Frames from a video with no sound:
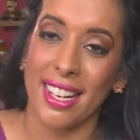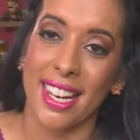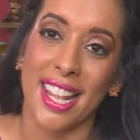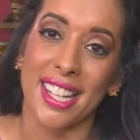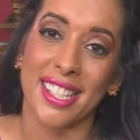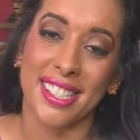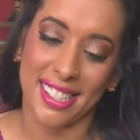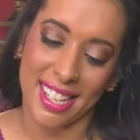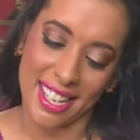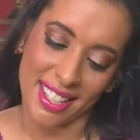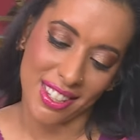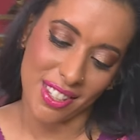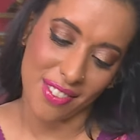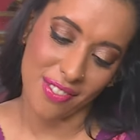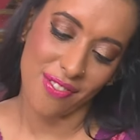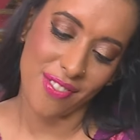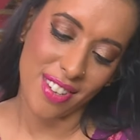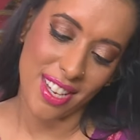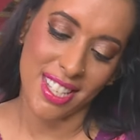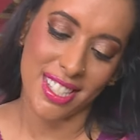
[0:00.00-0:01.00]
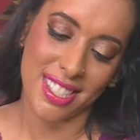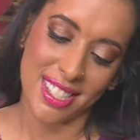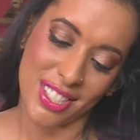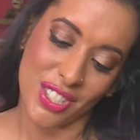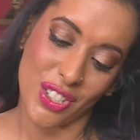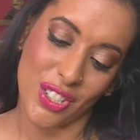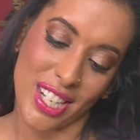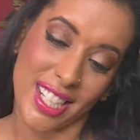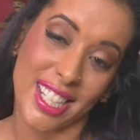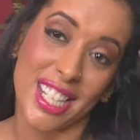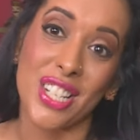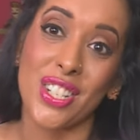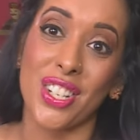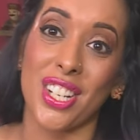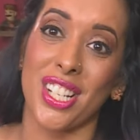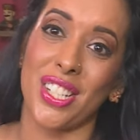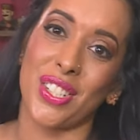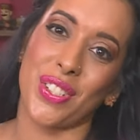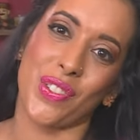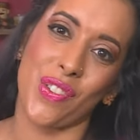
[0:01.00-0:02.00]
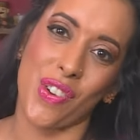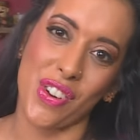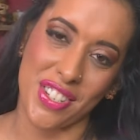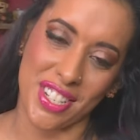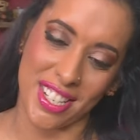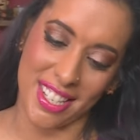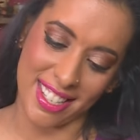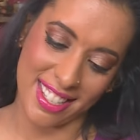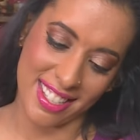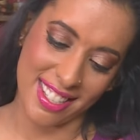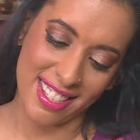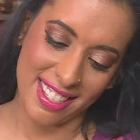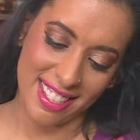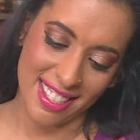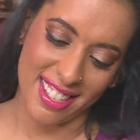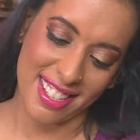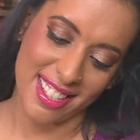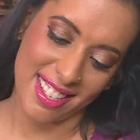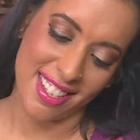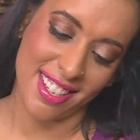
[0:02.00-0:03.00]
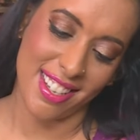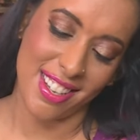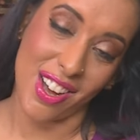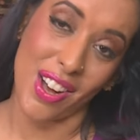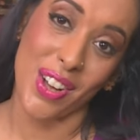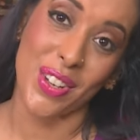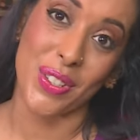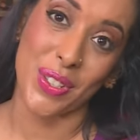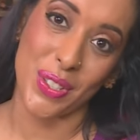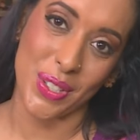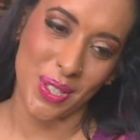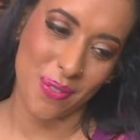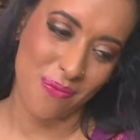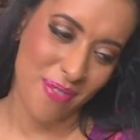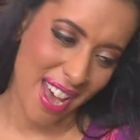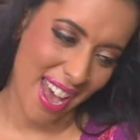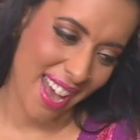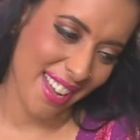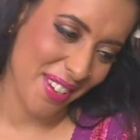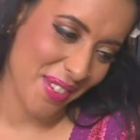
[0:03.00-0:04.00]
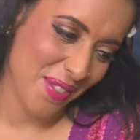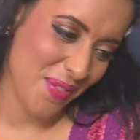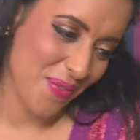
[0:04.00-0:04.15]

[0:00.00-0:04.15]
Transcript: let's get the first chili cheese roti onto the pan.